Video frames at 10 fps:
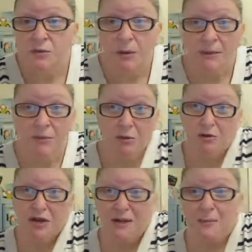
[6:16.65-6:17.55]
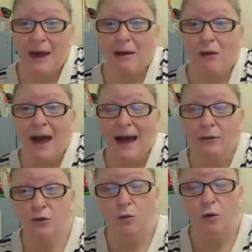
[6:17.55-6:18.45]
You might be learning about how
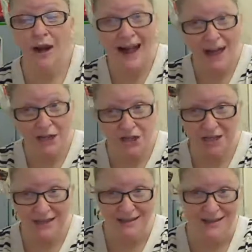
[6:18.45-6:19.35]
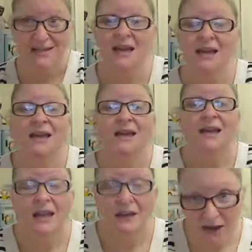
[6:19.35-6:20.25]
your actions
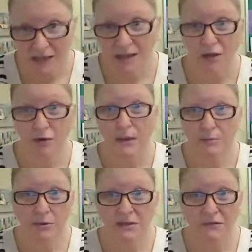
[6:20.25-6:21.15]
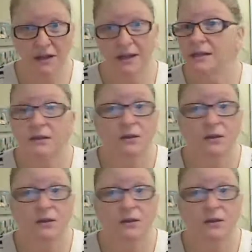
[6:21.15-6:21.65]
can affect other people's feelings.